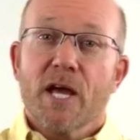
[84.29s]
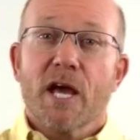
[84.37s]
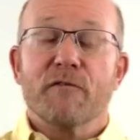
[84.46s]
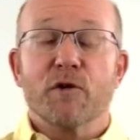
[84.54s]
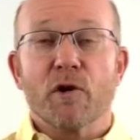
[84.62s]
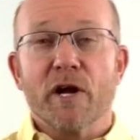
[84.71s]

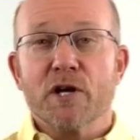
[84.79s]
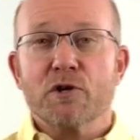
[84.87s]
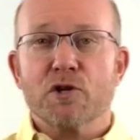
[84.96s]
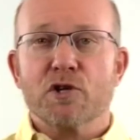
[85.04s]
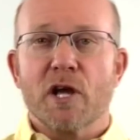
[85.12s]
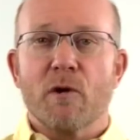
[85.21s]
If you're
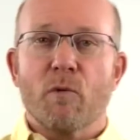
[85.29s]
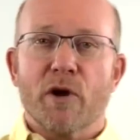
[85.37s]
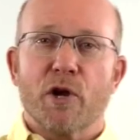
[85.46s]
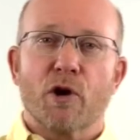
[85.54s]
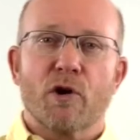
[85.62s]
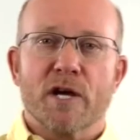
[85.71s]
interested in
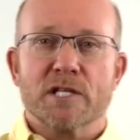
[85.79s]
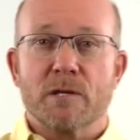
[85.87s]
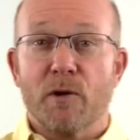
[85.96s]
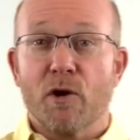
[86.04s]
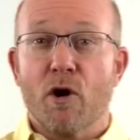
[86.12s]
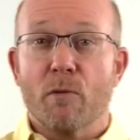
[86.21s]
what your
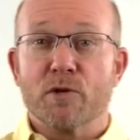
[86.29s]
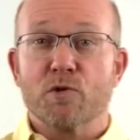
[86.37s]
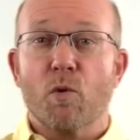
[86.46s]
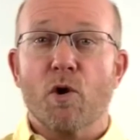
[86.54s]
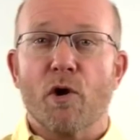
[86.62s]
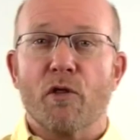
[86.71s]
Crested Butte home is
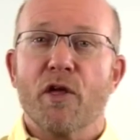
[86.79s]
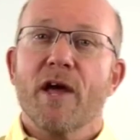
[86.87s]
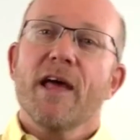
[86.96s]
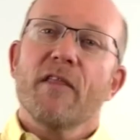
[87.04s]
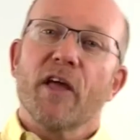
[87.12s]
worth,